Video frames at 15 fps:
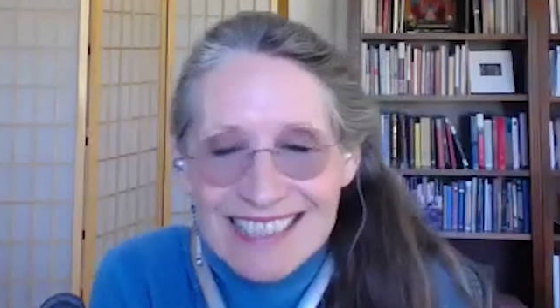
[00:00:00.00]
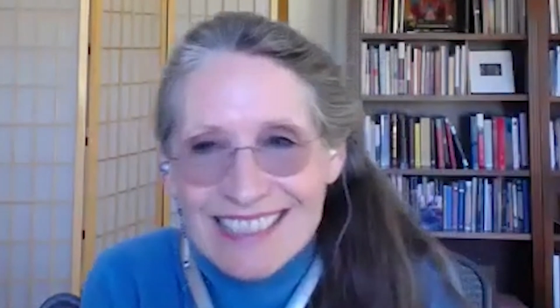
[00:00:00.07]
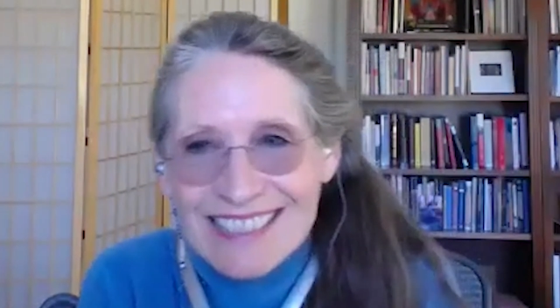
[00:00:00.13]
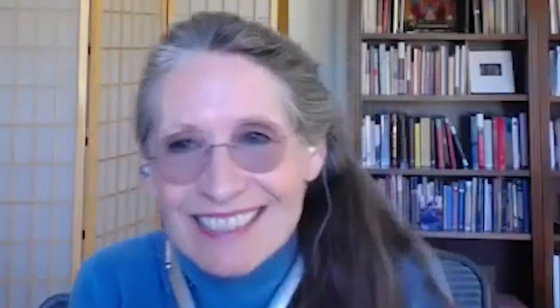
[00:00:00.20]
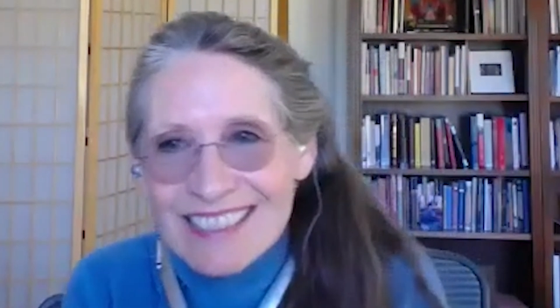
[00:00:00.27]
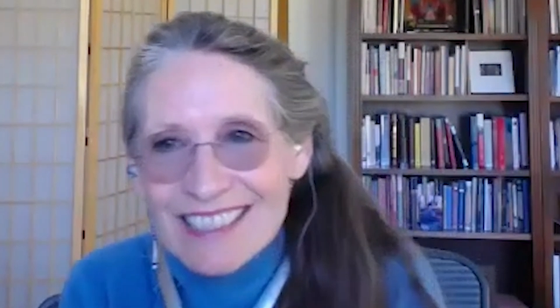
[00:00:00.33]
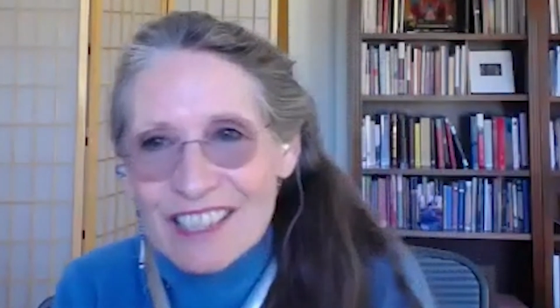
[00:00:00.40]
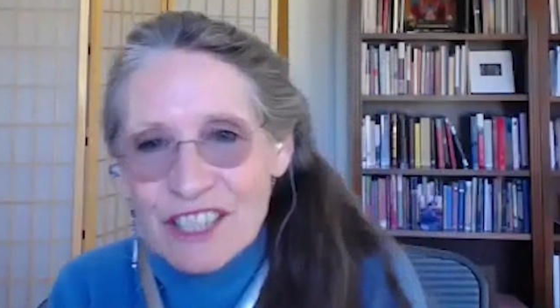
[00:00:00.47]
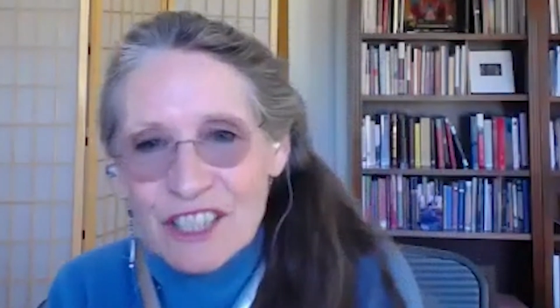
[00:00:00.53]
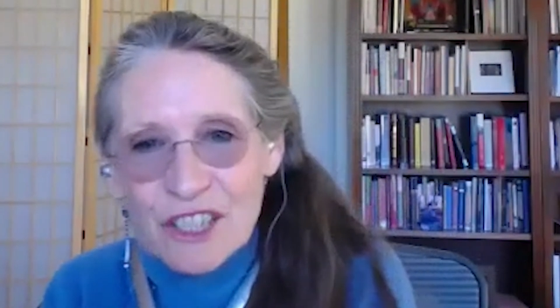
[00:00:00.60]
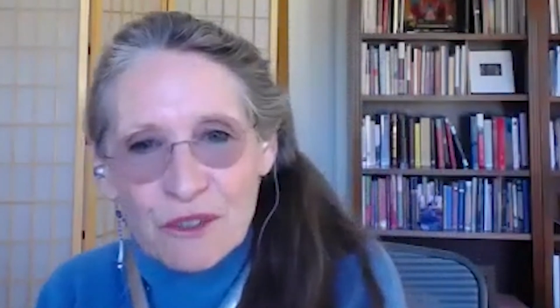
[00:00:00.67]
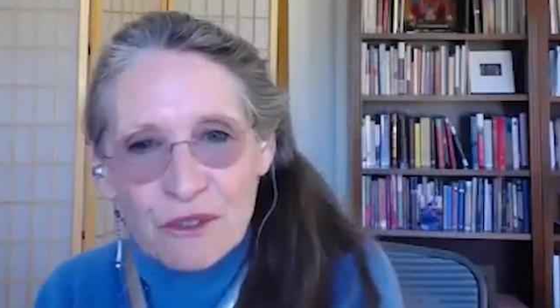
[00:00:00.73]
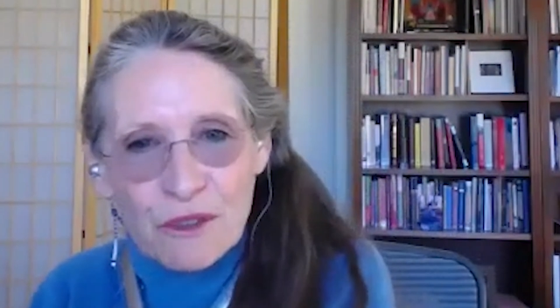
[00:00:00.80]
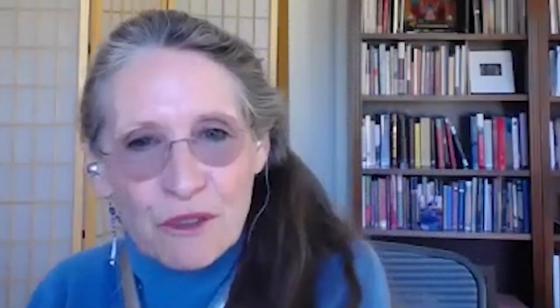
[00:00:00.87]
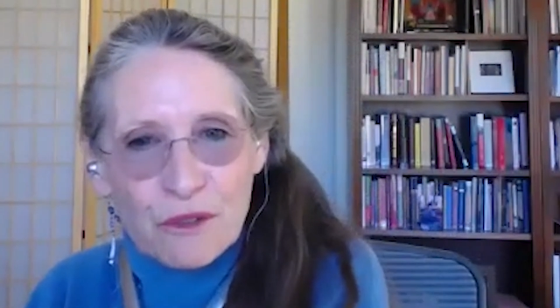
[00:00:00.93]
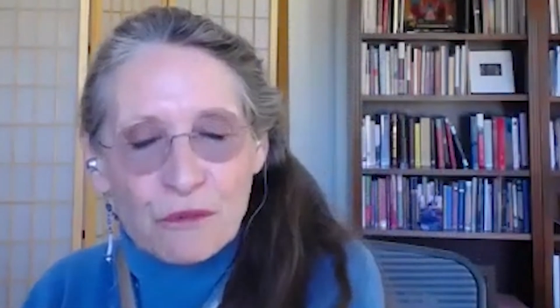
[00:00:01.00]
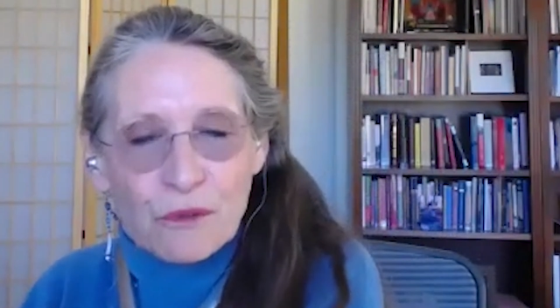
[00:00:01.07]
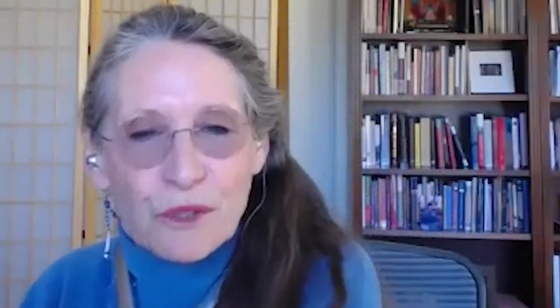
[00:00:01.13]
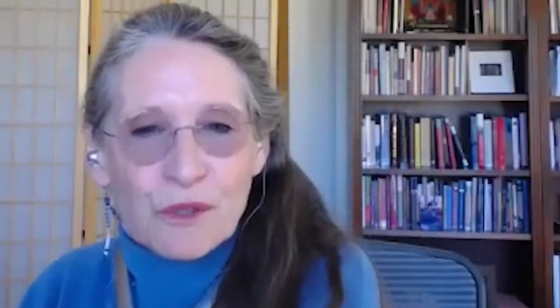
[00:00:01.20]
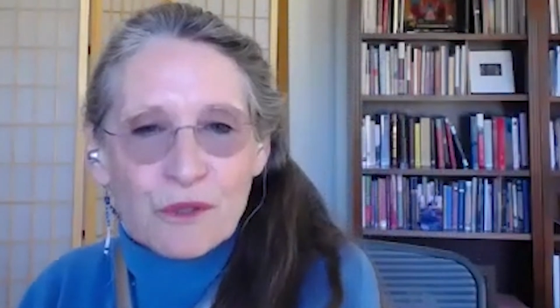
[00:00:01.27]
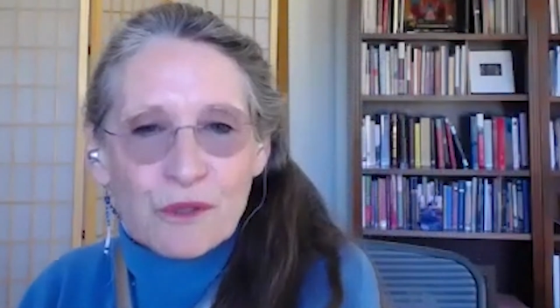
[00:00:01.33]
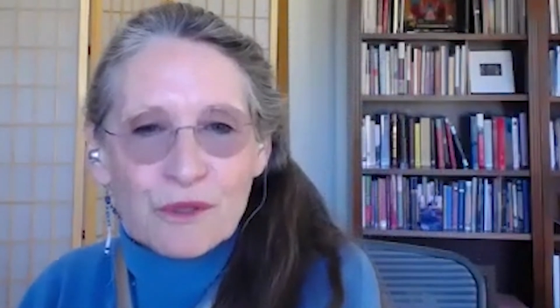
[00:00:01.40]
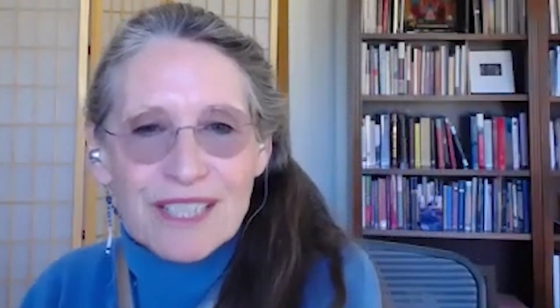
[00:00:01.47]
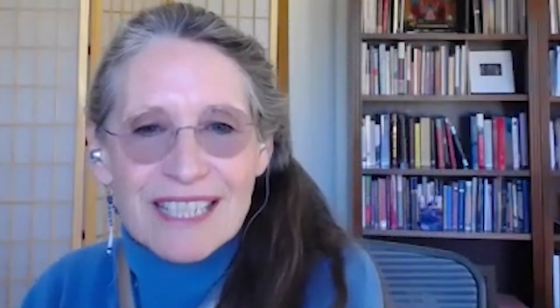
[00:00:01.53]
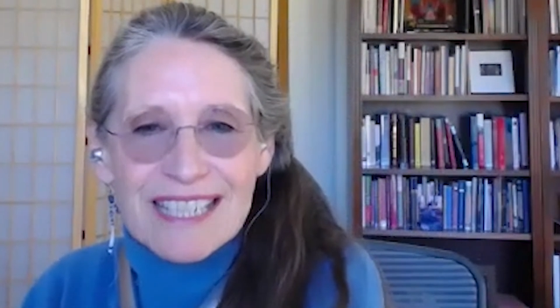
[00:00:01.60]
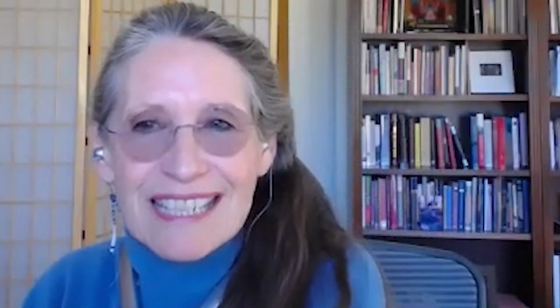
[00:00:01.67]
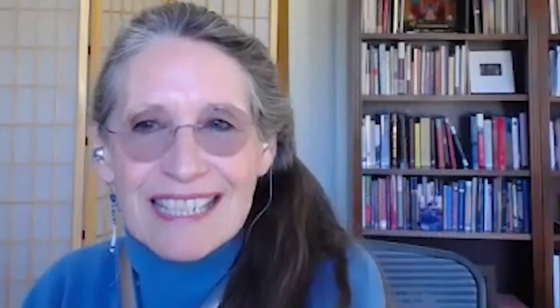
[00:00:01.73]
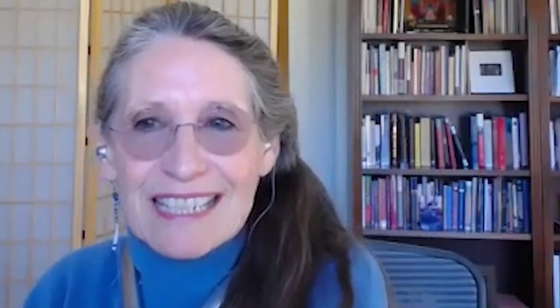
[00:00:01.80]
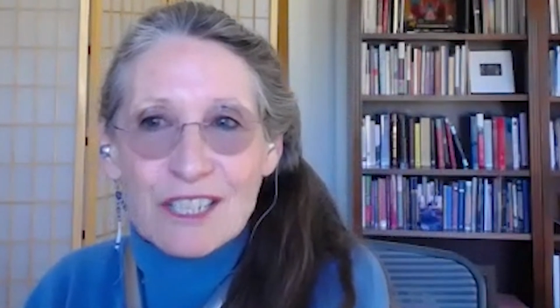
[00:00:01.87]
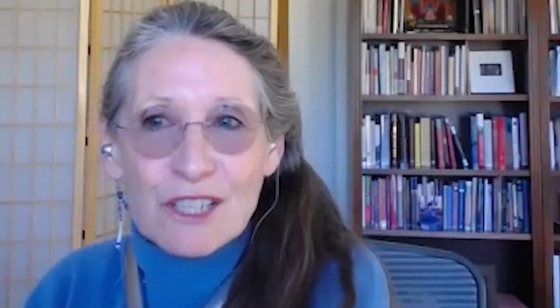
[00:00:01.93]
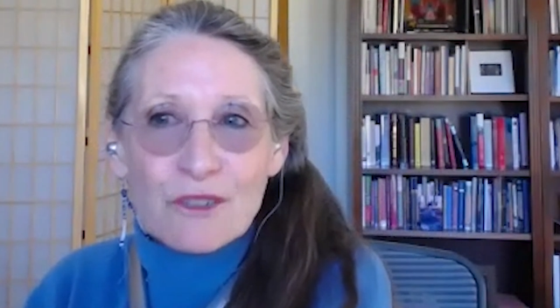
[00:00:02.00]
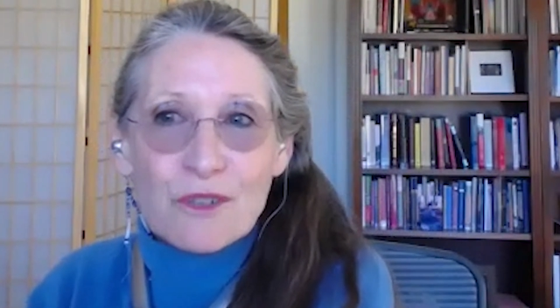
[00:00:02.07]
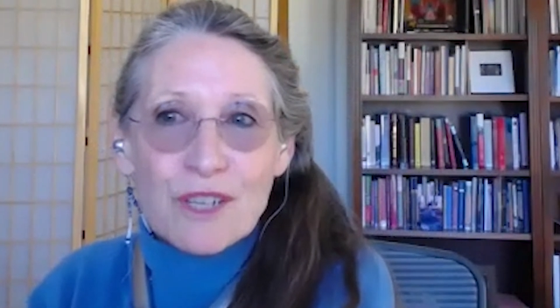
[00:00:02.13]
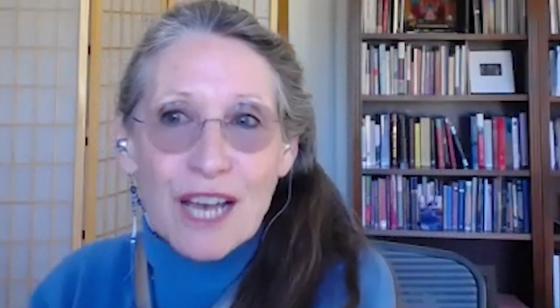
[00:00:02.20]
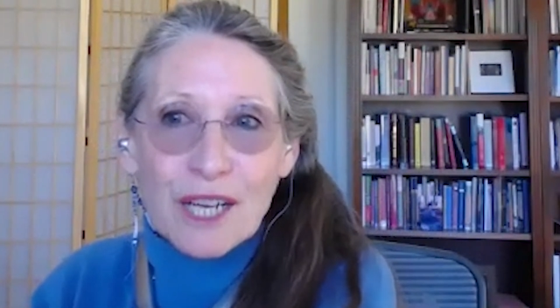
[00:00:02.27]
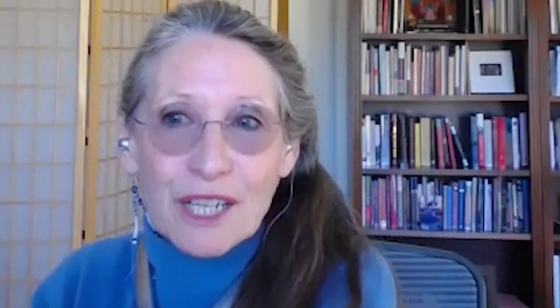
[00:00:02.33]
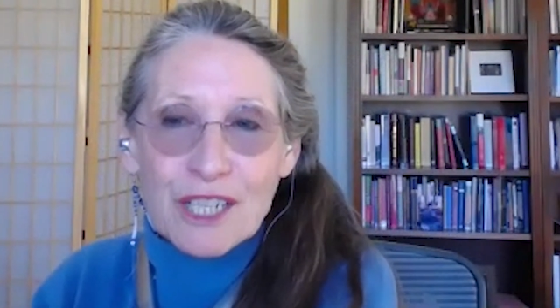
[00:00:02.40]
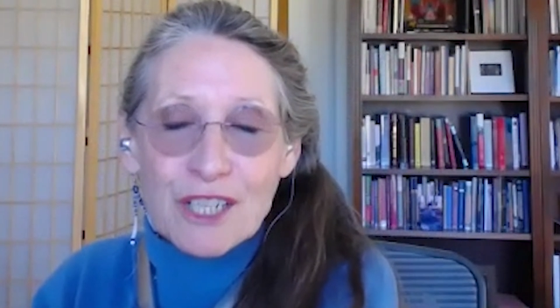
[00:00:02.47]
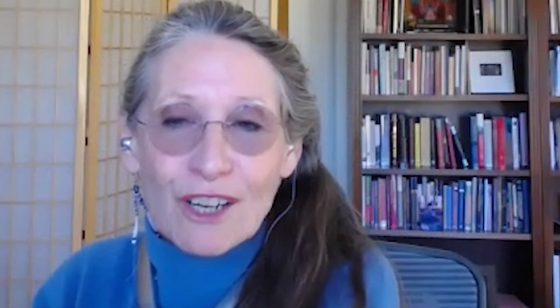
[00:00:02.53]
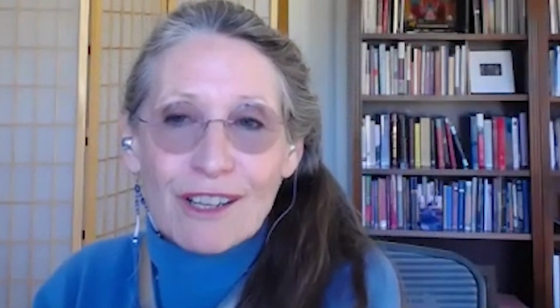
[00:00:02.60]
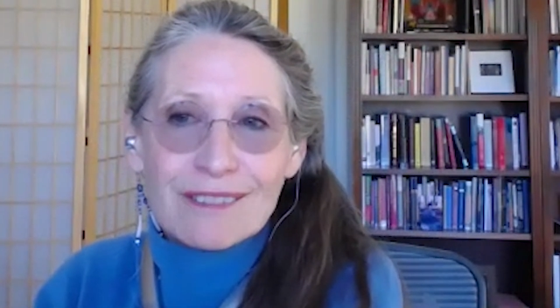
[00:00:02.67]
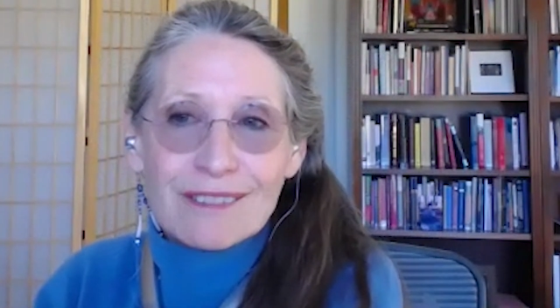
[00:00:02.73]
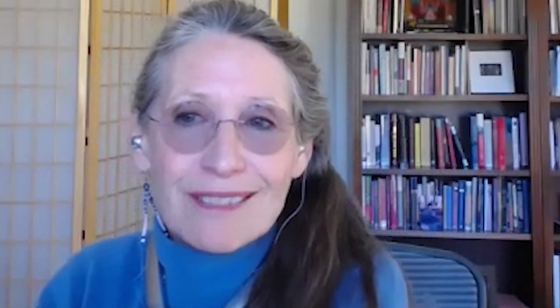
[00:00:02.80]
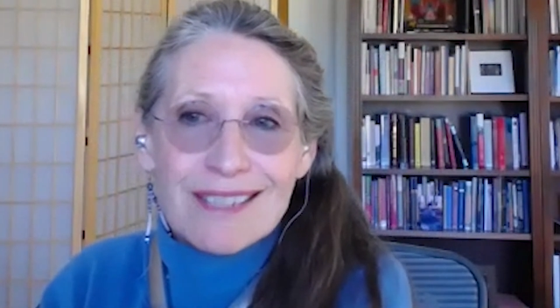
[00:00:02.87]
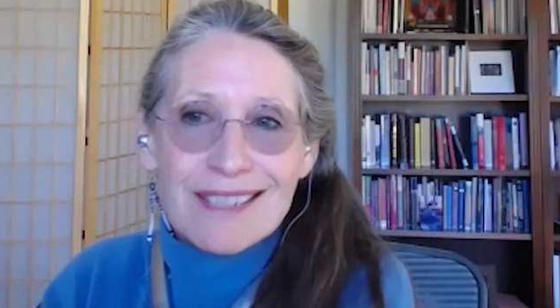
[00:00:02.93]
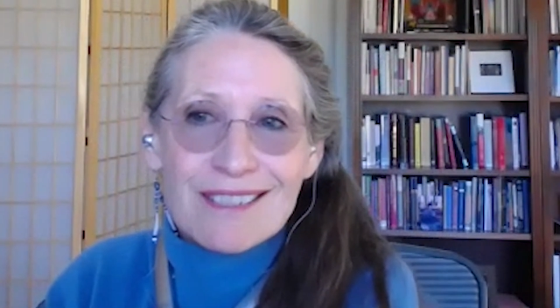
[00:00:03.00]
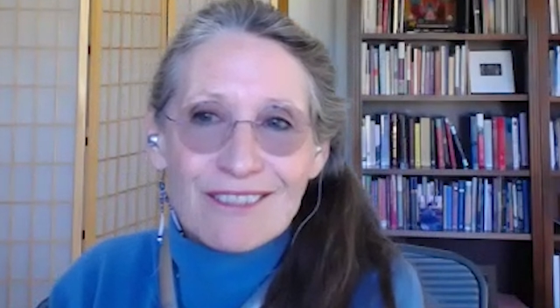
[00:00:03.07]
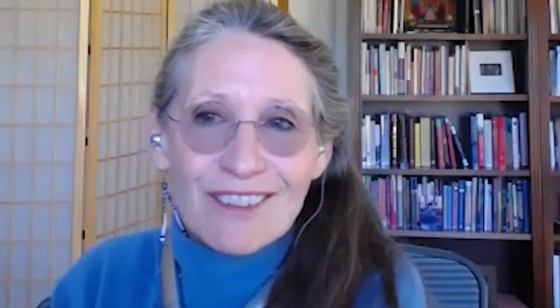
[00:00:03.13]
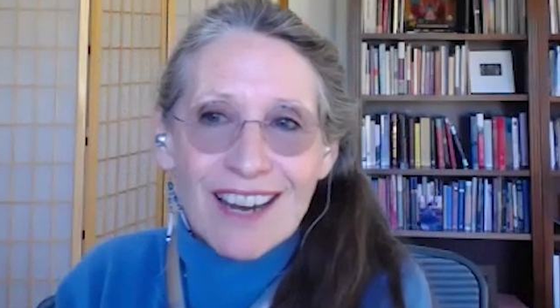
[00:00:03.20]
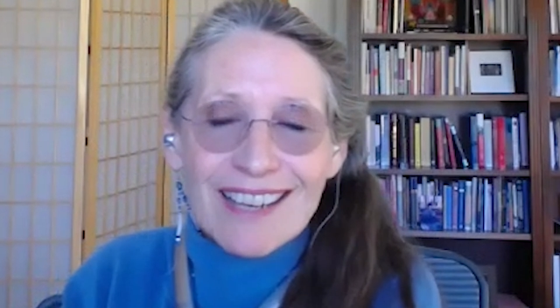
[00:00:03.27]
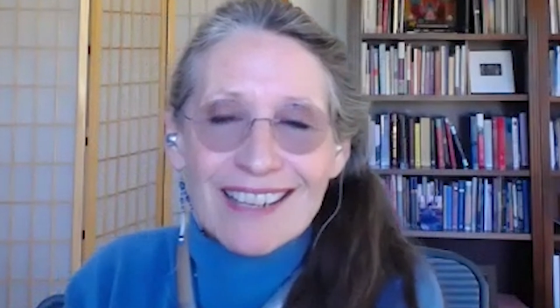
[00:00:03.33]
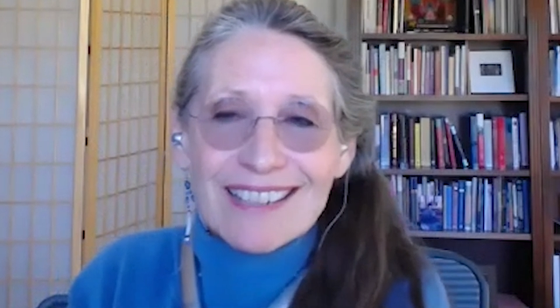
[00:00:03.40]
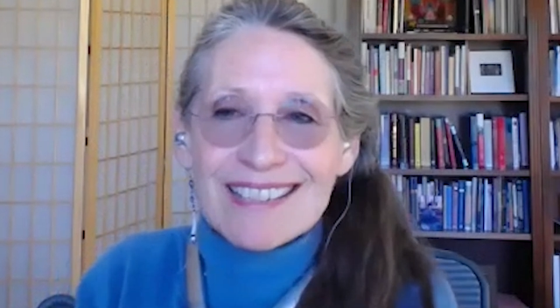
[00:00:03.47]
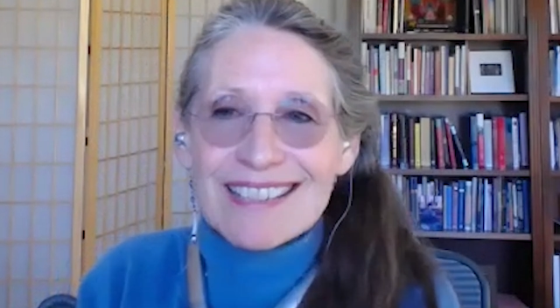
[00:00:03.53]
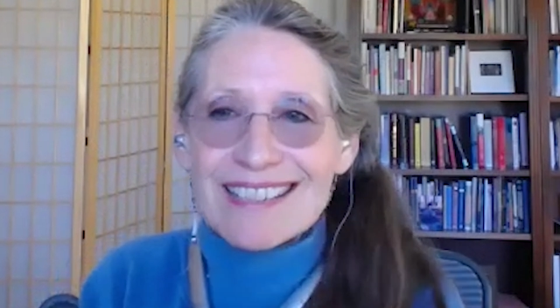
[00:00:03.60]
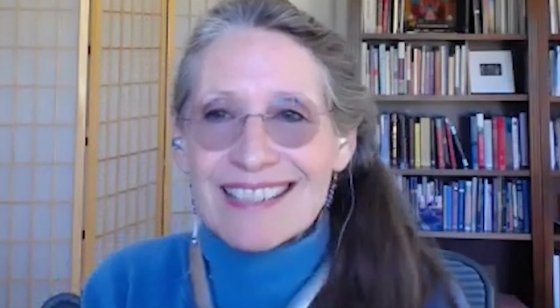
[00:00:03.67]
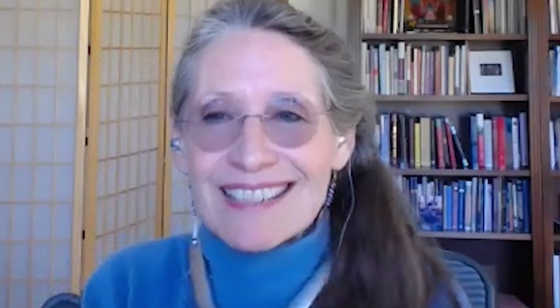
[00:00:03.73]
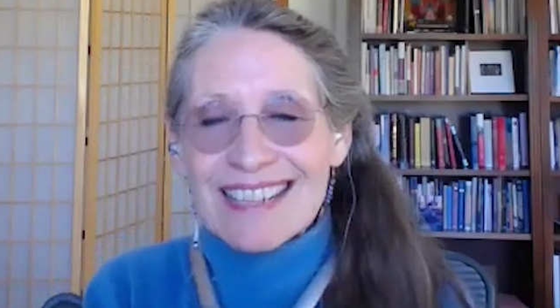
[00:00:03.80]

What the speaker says: you know, through teens, through young adults, right?